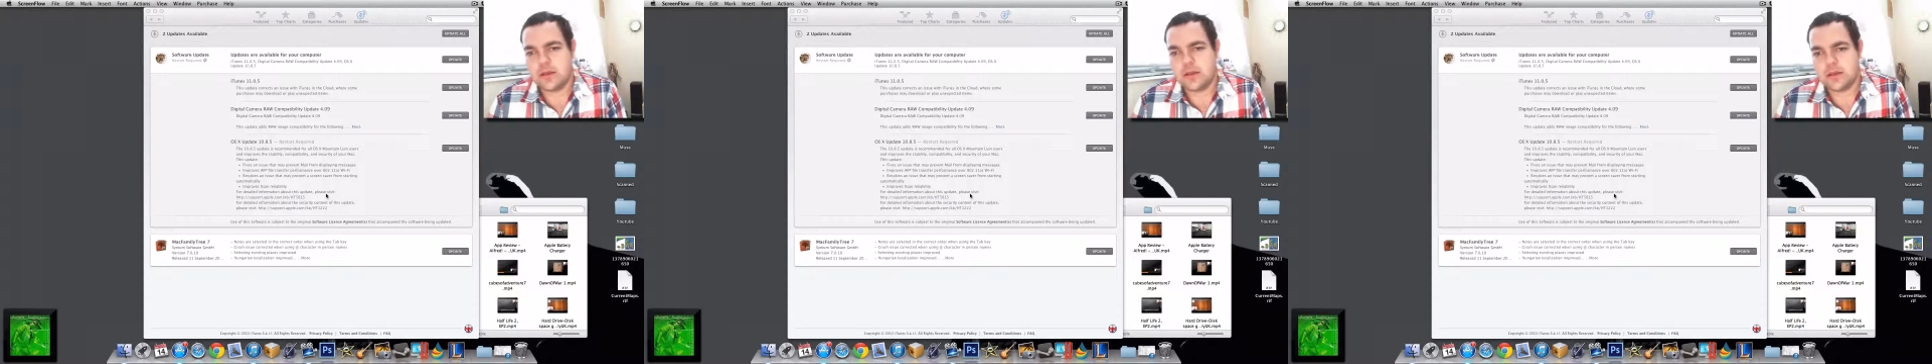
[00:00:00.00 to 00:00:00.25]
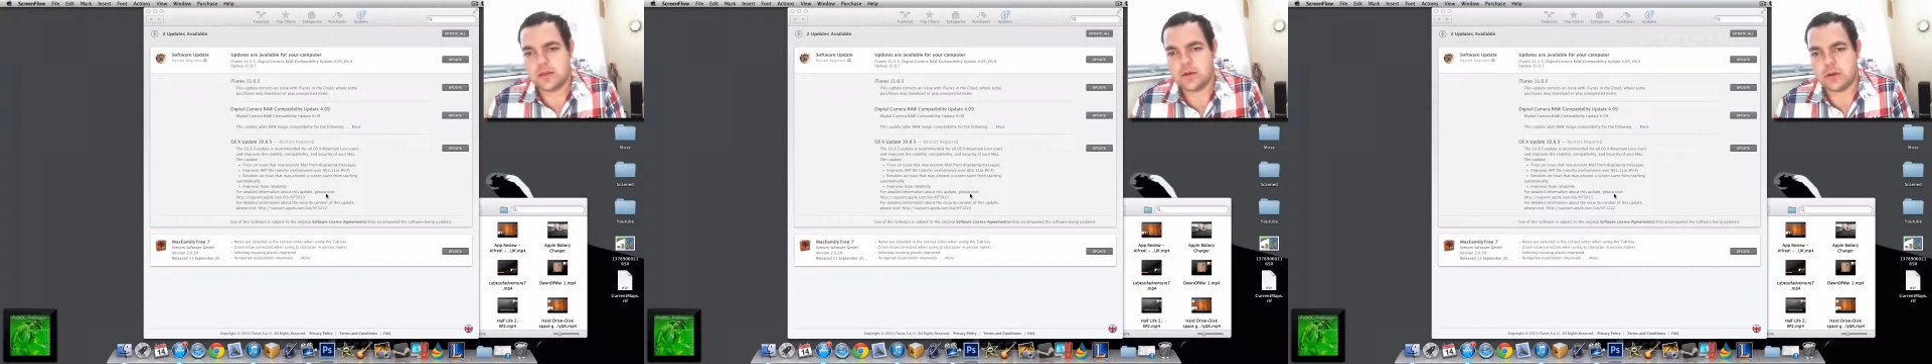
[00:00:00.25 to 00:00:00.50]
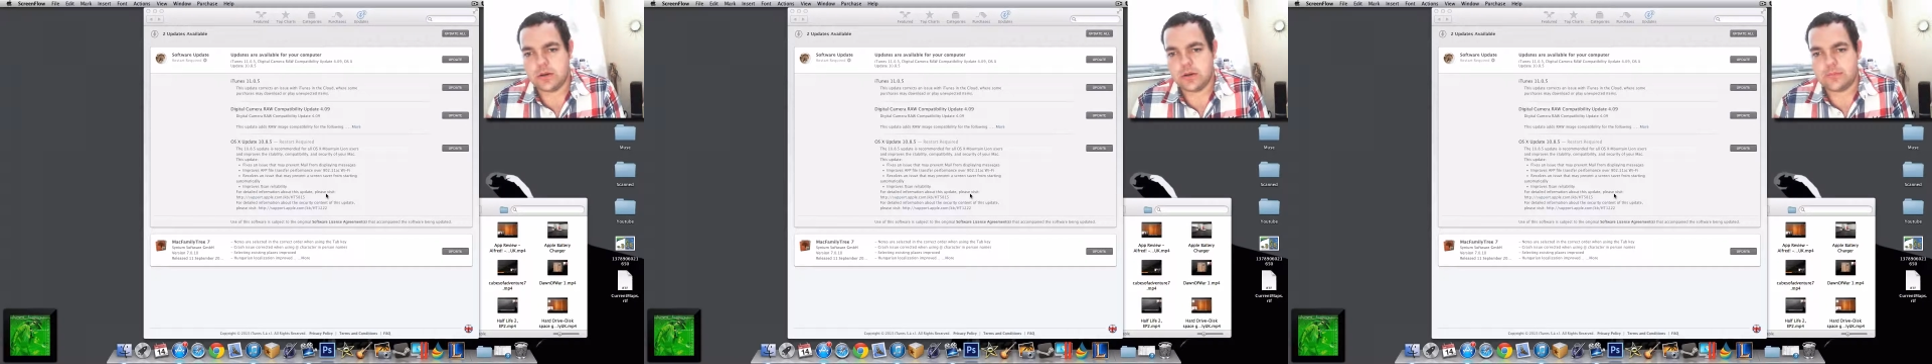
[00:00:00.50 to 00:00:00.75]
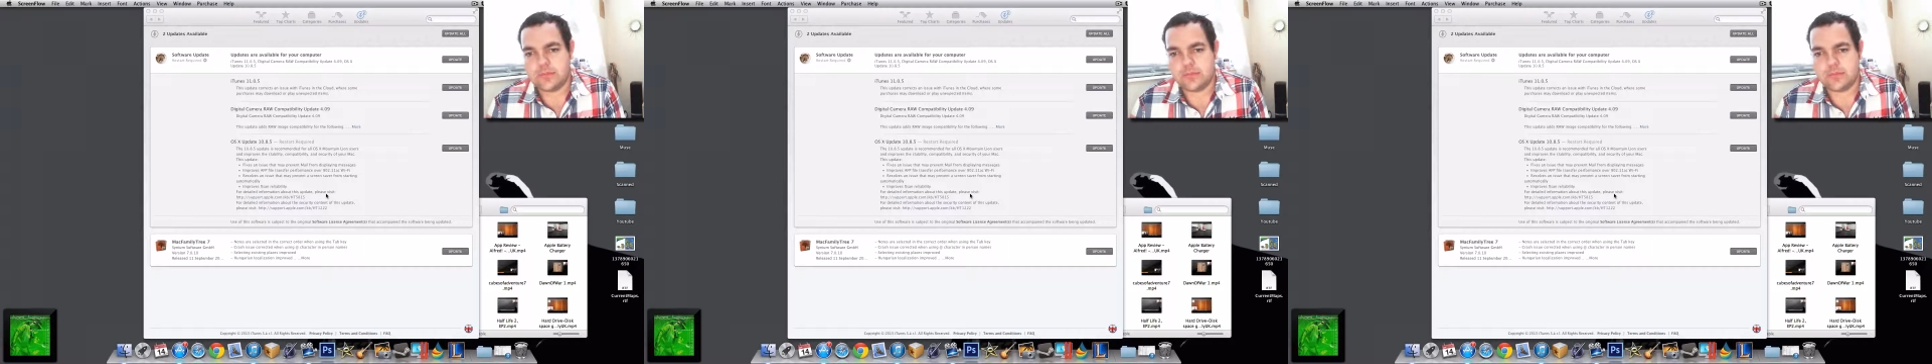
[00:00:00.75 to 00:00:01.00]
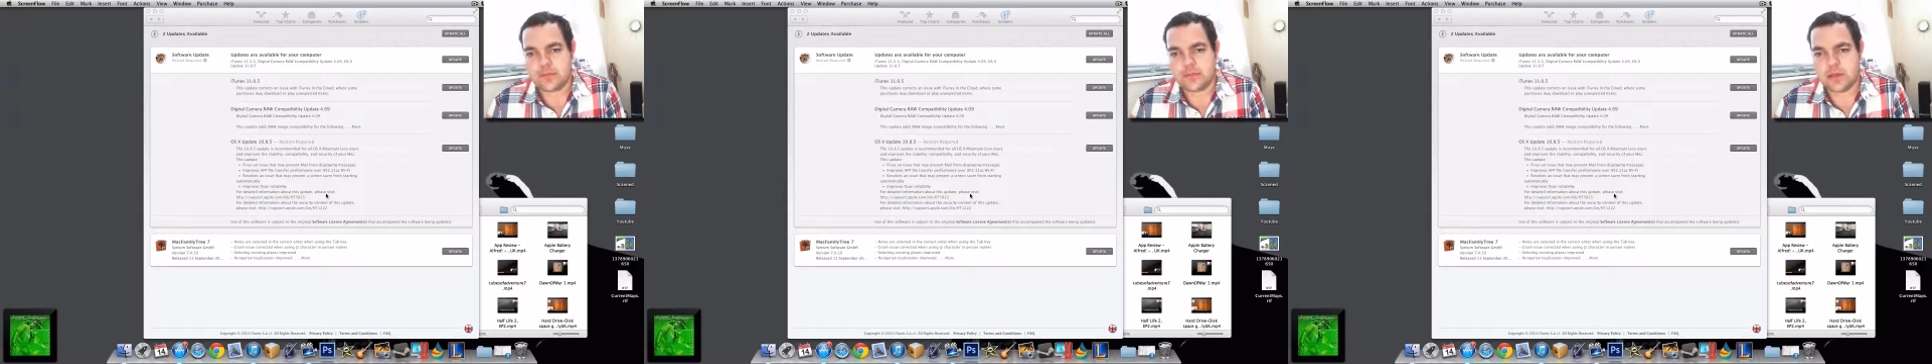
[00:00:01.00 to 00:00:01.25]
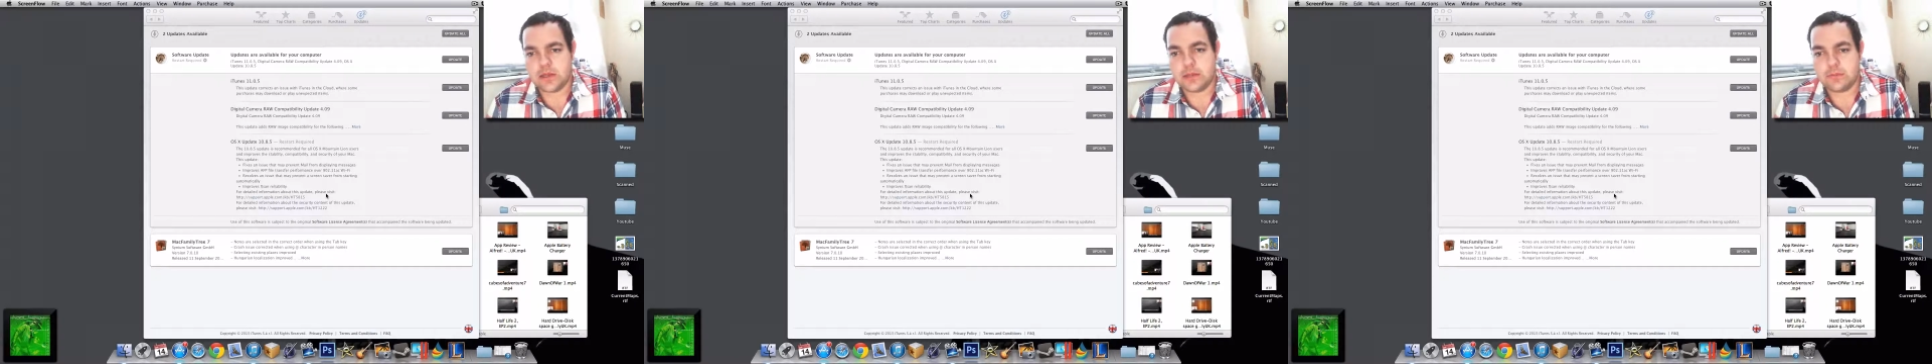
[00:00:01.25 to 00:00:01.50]
you're um,
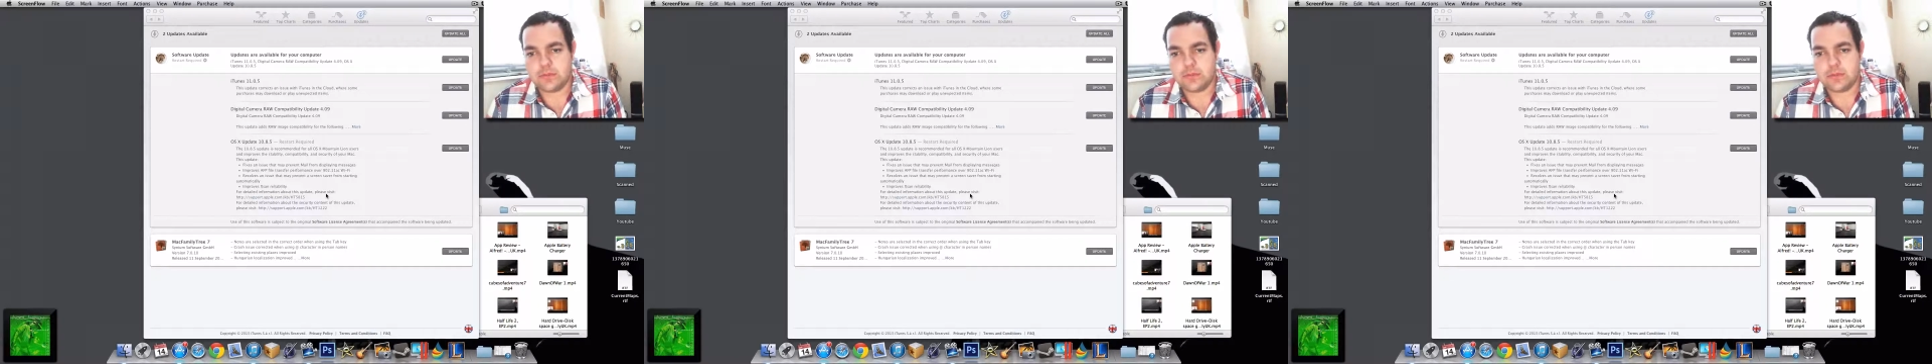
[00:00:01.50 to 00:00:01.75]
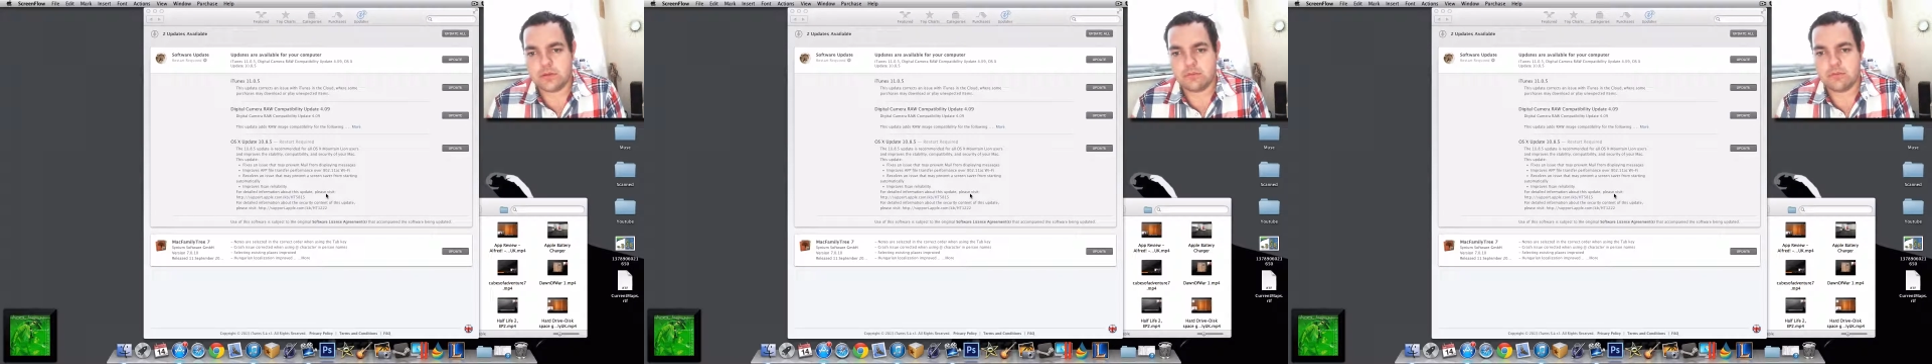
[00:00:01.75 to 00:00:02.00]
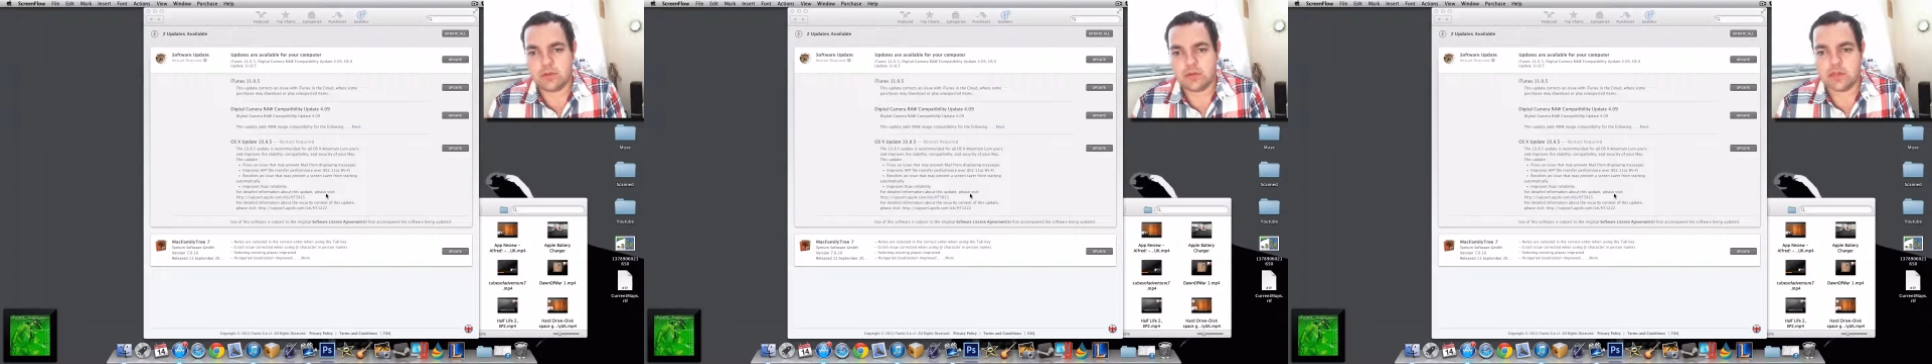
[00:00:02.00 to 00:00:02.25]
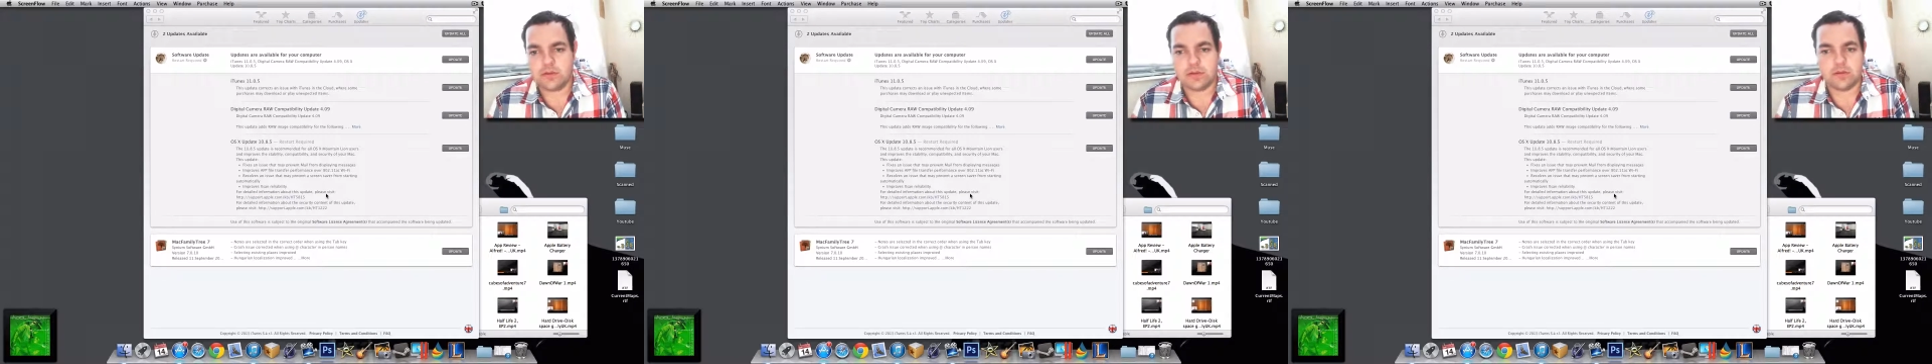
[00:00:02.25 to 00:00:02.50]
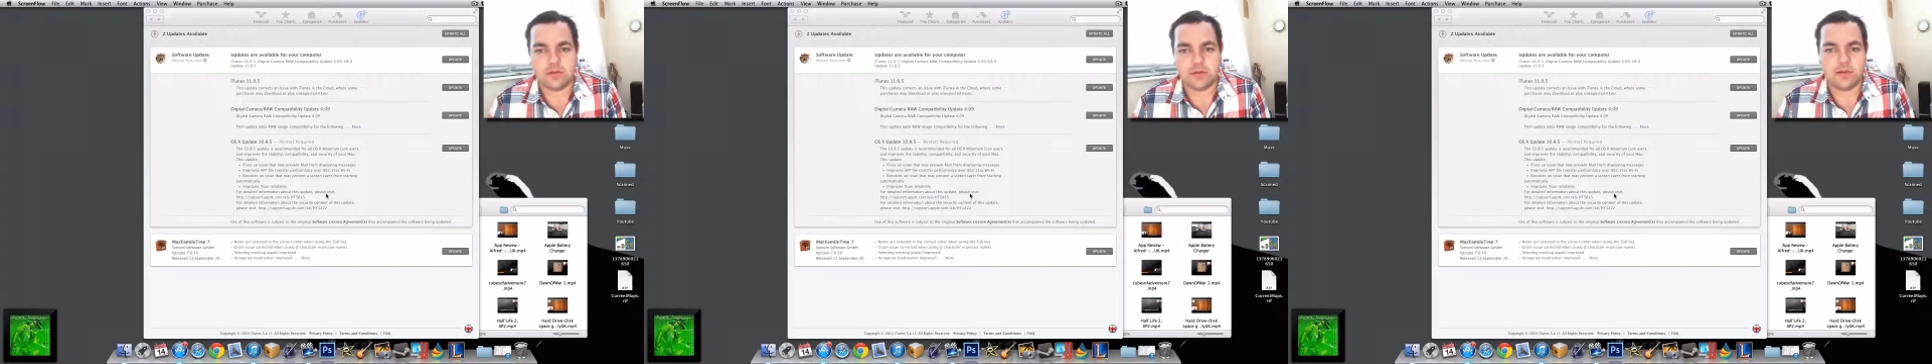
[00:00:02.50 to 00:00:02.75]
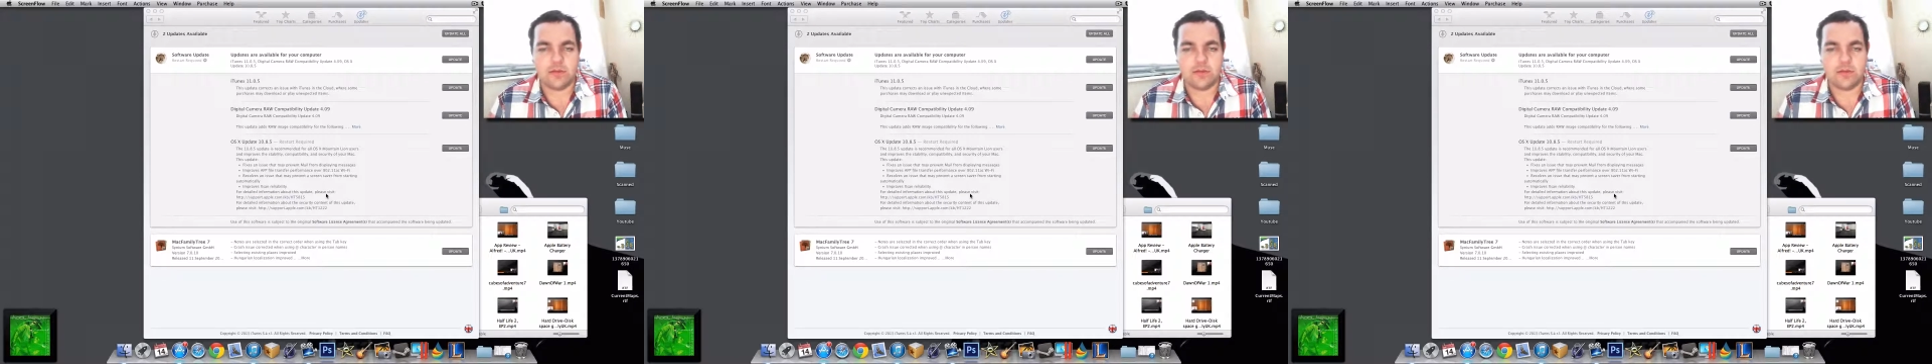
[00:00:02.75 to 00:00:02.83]
uh, transferring